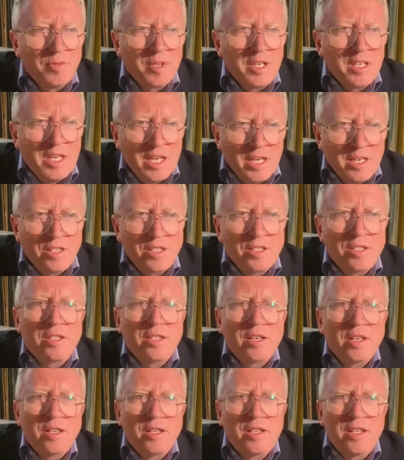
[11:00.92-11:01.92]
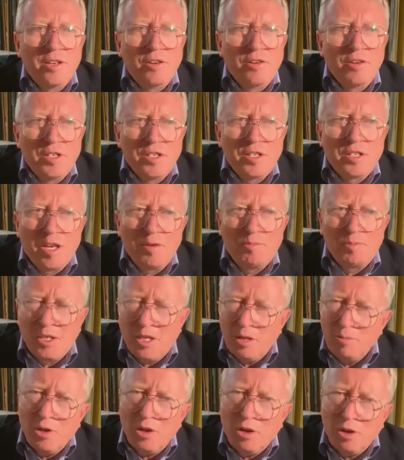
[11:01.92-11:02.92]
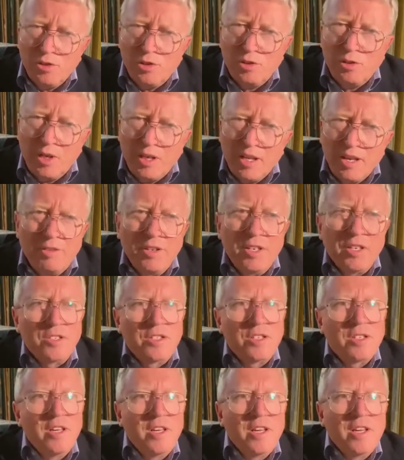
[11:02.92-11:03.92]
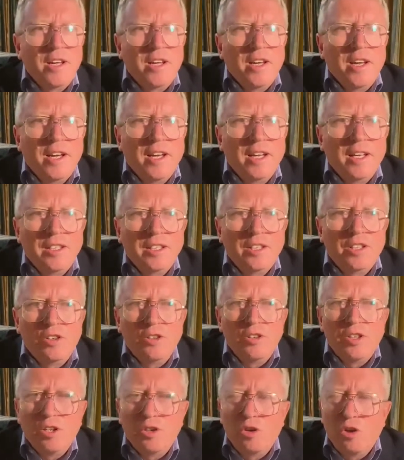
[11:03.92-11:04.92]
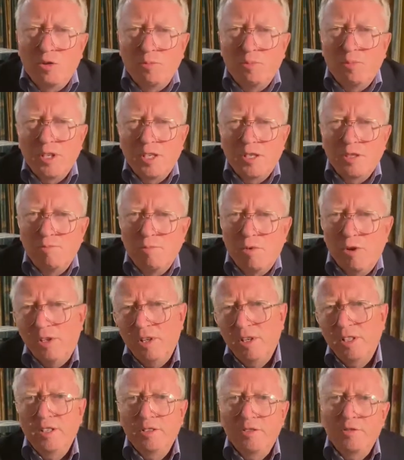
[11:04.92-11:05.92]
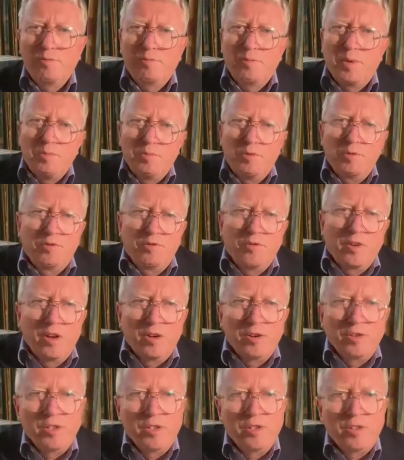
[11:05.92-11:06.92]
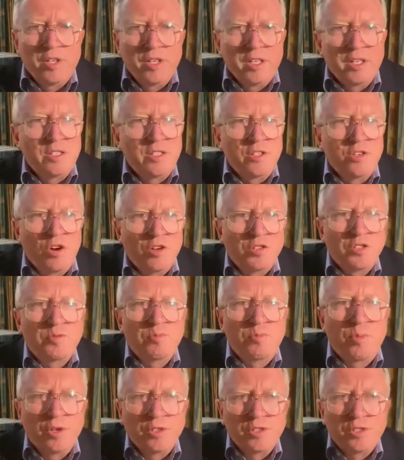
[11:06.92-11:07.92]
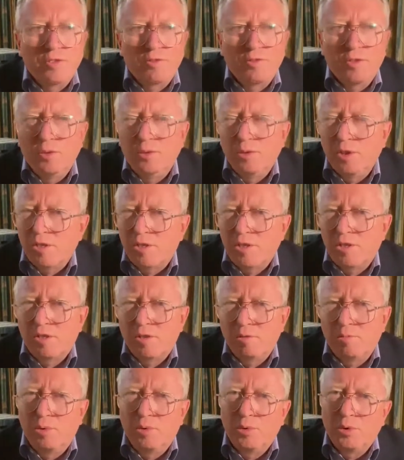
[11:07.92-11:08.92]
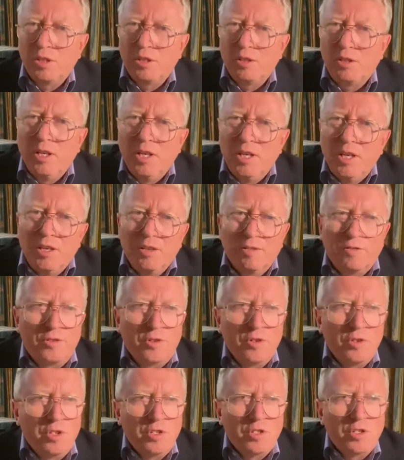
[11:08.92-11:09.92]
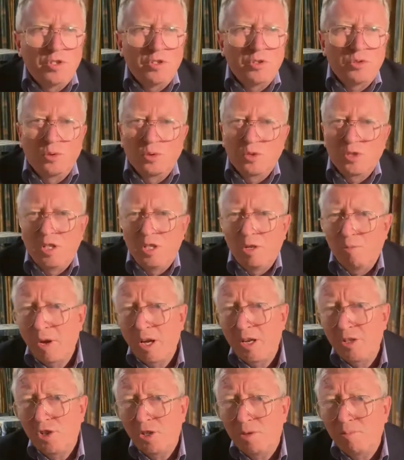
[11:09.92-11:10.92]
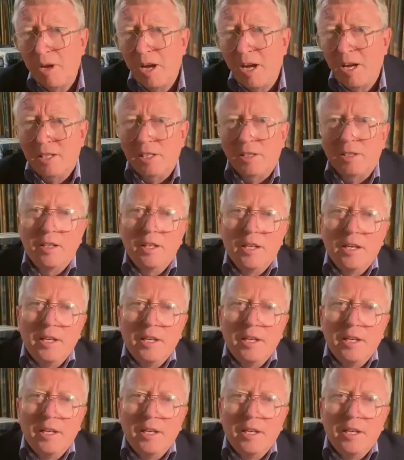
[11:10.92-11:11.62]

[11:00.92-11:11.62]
Yes, there is epidemiological evidence, including complex modelling of people flows and things and hotspots of illness supporting food as a source in the Beijing market